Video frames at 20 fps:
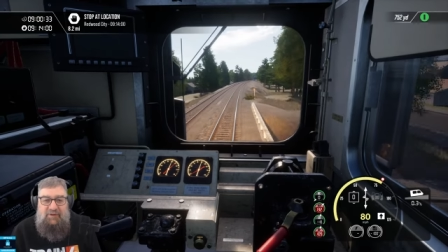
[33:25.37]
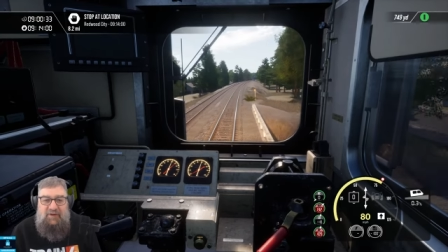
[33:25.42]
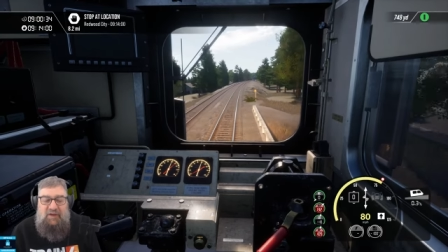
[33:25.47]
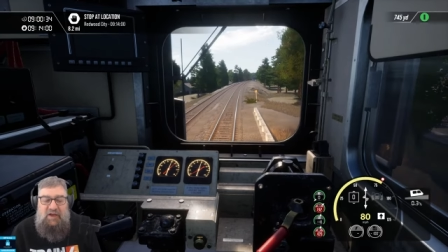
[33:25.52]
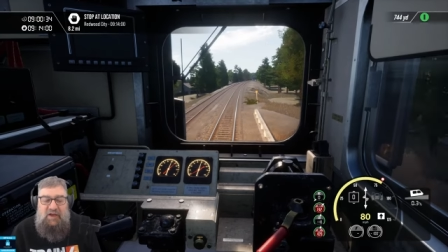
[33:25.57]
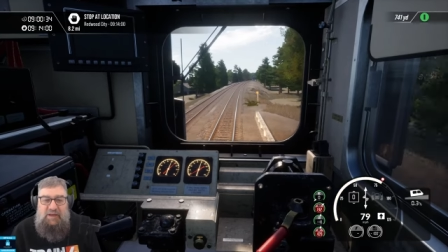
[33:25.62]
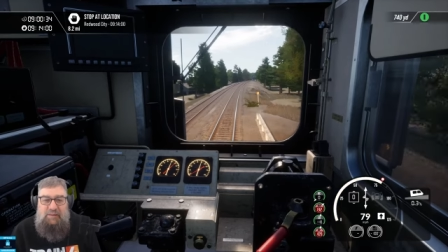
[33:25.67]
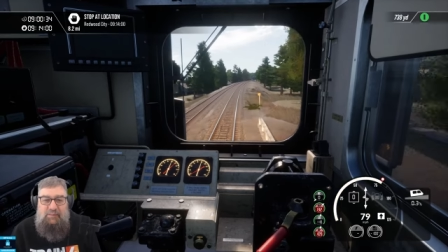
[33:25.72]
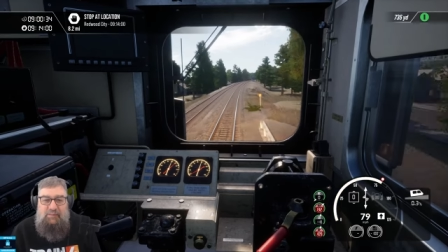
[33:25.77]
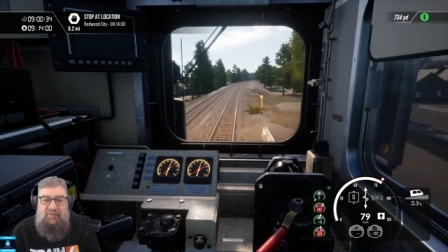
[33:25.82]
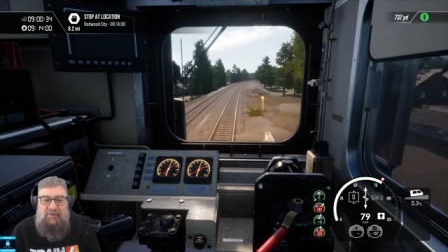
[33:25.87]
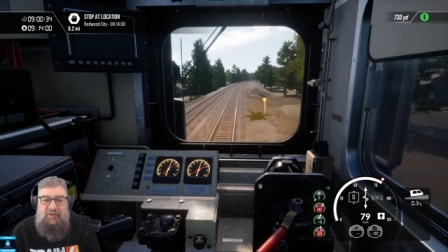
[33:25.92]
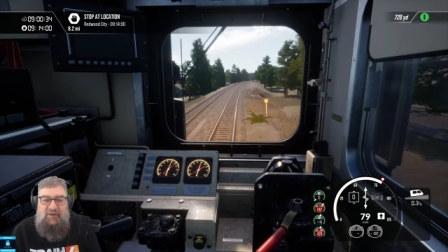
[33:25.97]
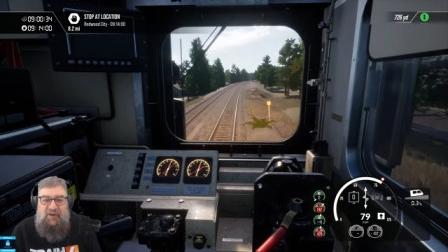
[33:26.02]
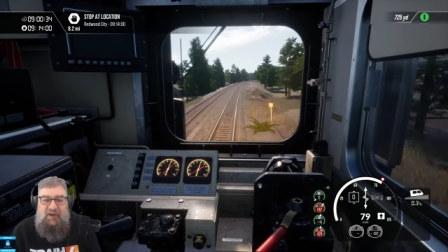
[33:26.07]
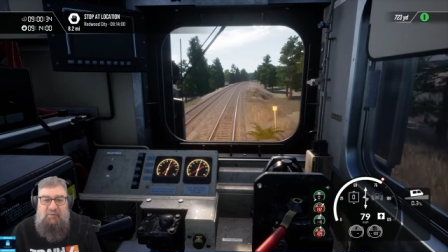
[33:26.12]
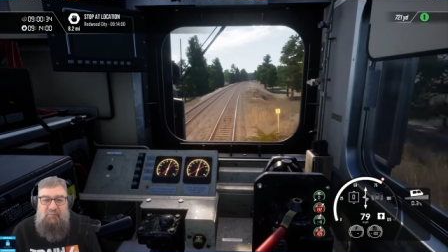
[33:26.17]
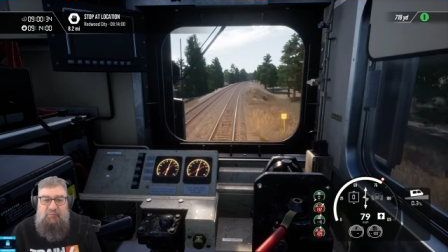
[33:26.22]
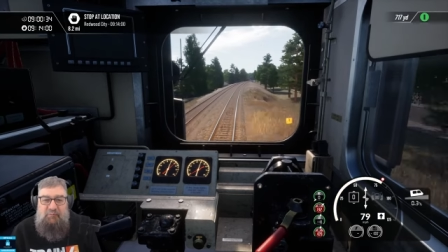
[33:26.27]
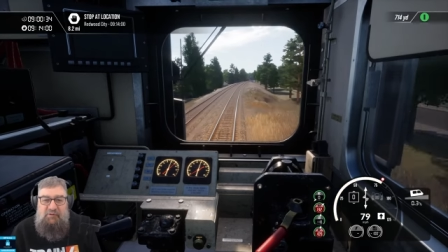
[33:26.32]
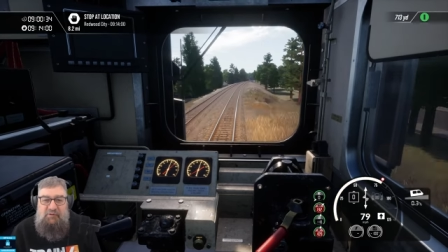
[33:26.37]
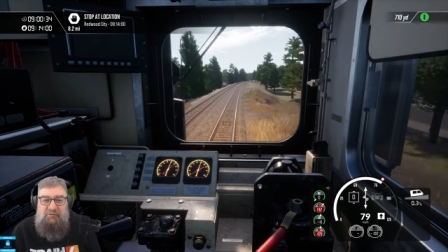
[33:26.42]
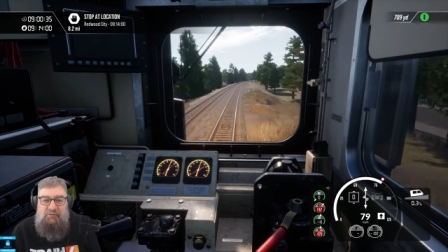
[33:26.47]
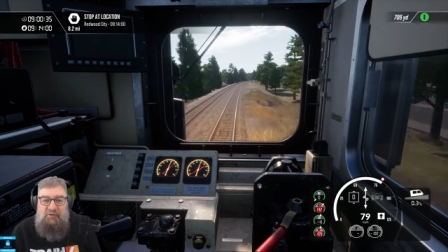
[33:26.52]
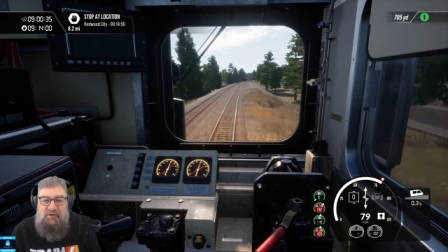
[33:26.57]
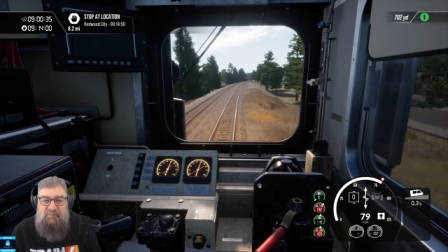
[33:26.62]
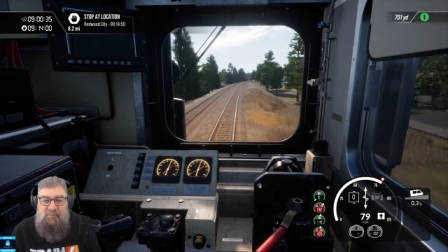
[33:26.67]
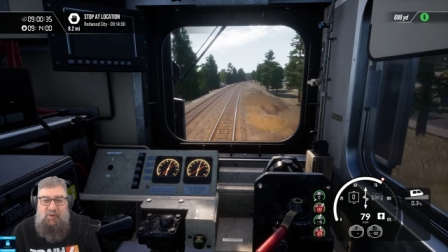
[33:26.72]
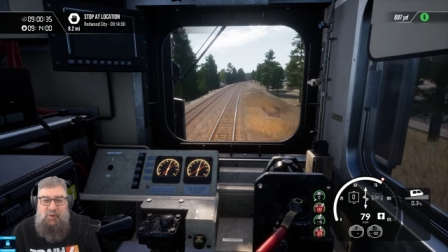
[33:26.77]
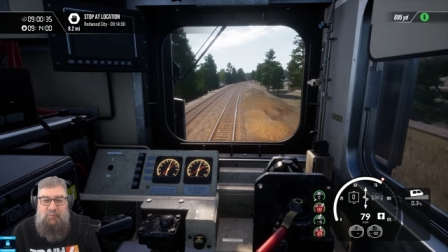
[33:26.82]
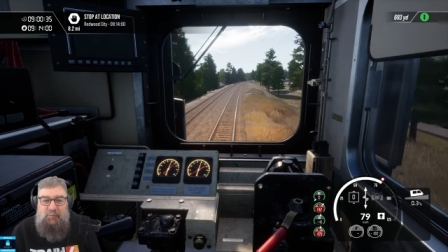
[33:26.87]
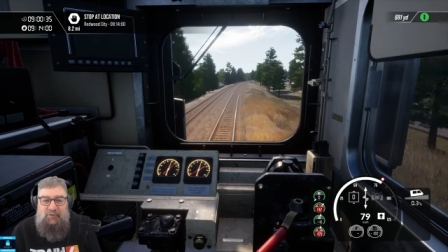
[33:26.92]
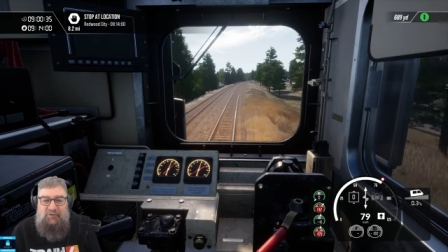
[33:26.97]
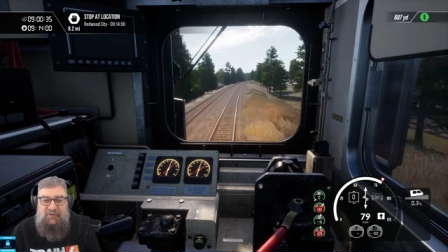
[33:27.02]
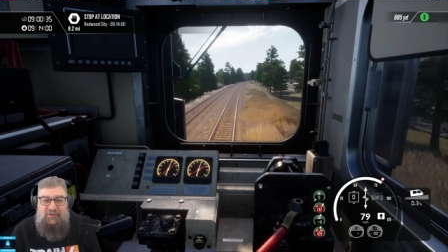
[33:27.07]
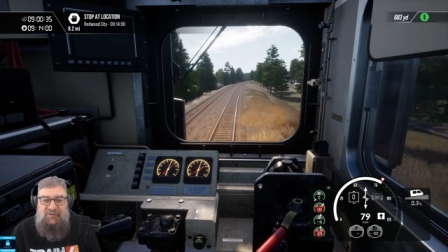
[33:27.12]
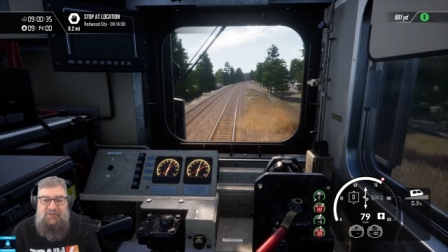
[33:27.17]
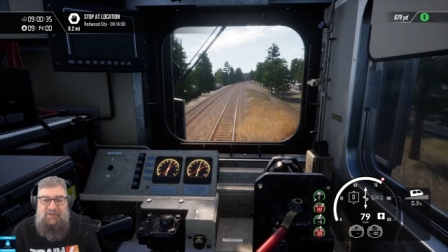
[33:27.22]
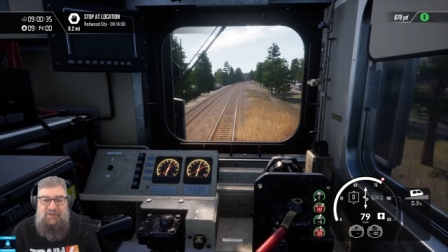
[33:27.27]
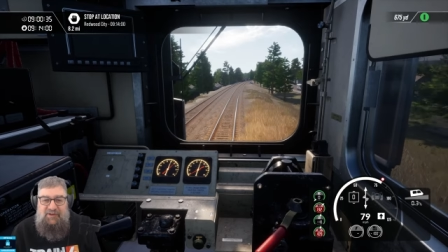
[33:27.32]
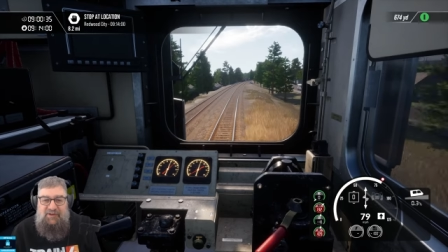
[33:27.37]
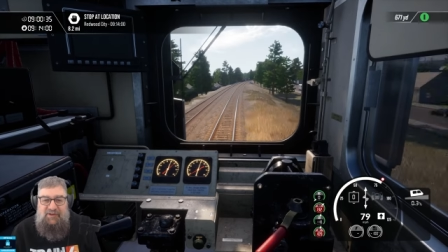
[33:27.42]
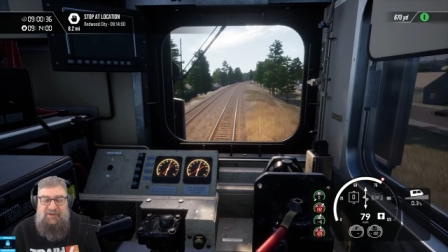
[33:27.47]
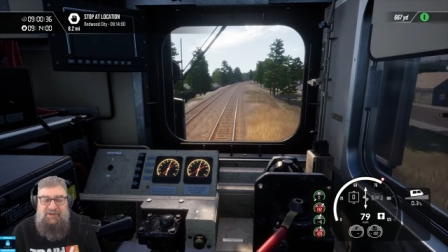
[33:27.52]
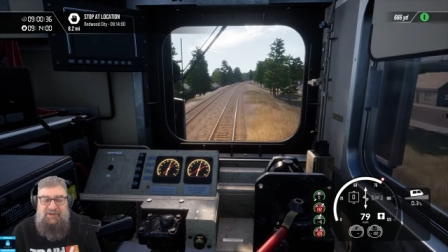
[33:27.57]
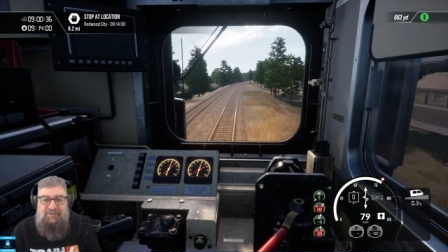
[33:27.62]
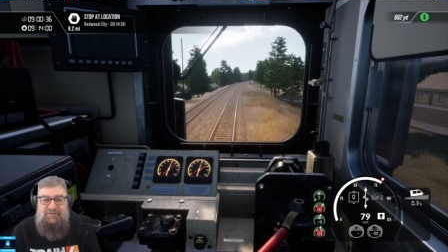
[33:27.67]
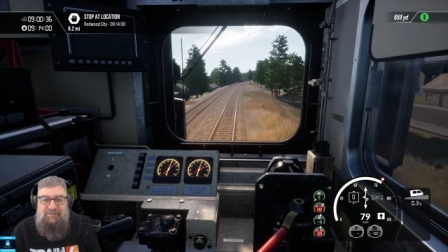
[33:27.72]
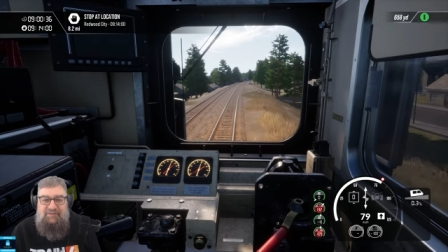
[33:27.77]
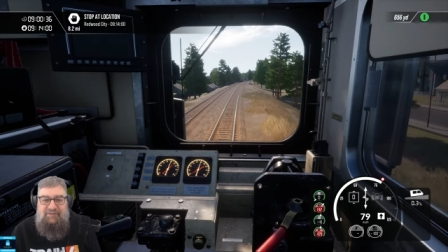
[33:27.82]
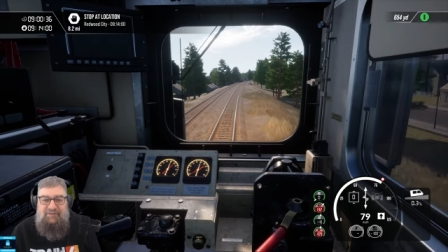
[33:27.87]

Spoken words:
games that happen between Melbourne and Sydney